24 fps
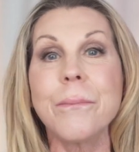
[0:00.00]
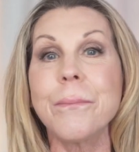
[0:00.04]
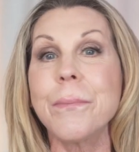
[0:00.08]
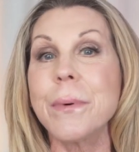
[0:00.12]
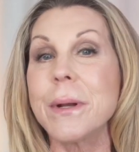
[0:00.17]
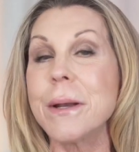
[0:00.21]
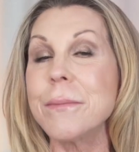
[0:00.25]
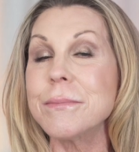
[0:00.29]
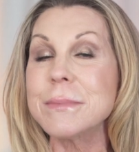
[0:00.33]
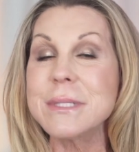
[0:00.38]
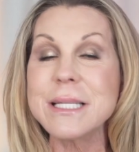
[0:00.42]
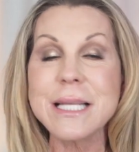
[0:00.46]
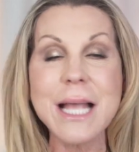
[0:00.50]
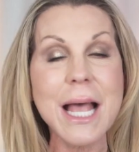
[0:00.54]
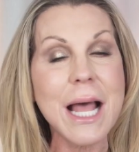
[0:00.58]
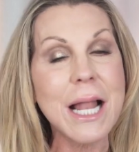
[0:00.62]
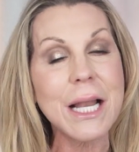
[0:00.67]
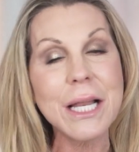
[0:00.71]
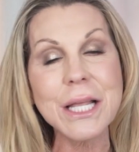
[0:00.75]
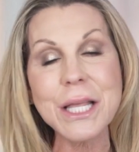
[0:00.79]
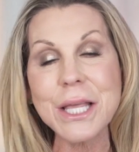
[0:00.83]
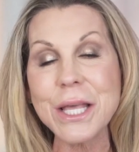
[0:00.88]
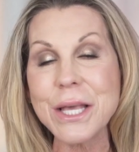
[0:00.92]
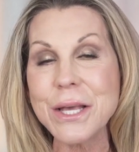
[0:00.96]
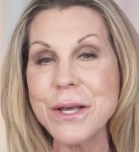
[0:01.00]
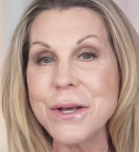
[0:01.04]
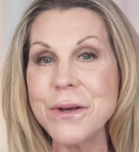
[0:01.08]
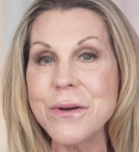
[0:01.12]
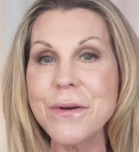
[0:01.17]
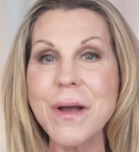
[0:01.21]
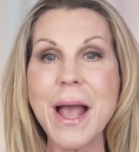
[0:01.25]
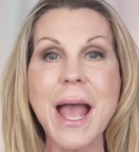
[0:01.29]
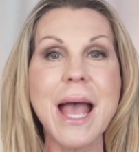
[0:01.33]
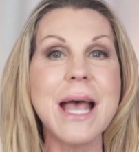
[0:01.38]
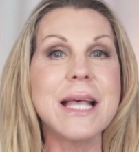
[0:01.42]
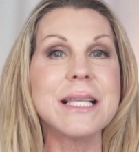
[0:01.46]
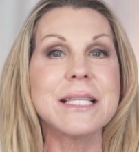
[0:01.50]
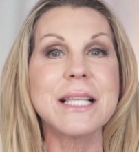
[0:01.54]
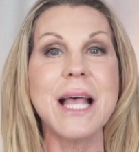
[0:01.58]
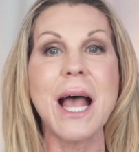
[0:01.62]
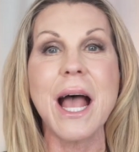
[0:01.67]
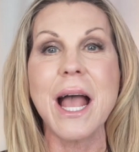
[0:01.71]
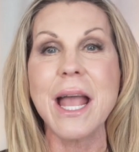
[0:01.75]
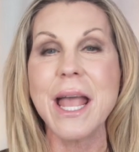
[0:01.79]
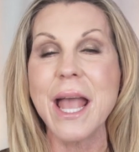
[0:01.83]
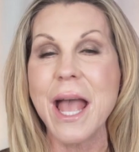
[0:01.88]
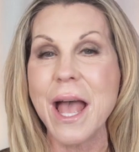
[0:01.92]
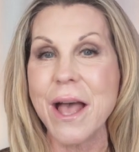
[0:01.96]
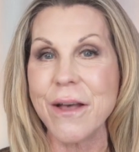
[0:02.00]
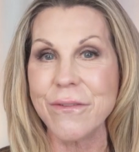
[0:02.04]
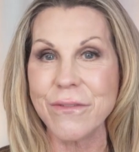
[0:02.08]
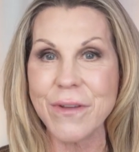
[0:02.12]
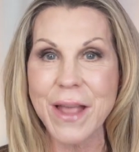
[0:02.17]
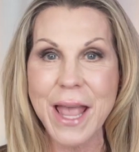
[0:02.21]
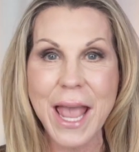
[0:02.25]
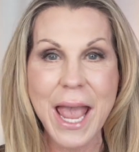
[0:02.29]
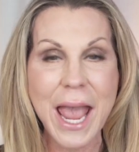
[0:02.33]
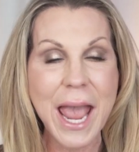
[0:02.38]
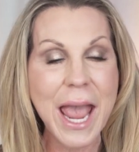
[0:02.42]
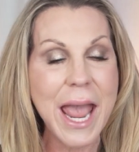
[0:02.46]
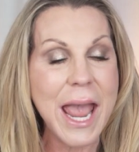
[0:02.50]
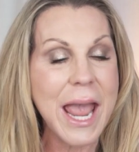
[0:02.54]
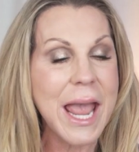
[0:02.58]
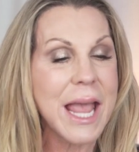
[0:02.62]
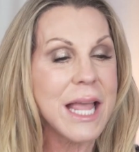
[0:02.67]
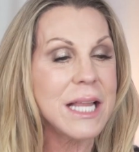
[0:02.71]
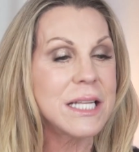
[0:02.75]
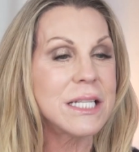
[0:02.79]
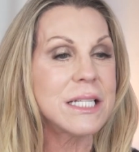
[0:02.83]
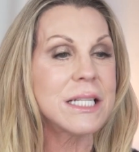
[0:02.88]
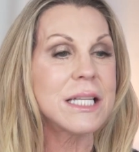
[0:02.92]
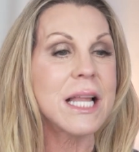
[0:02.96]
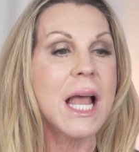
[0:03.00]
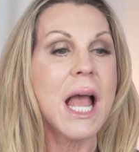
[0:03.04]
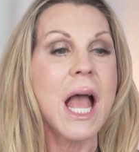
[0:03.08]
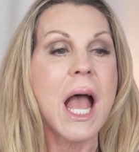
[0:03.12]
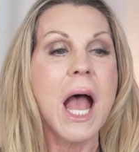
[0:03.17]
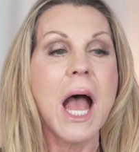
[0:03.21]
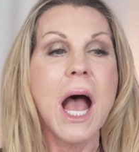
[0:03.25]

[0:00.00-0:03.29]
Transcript: But I'm telling you, as I have aged,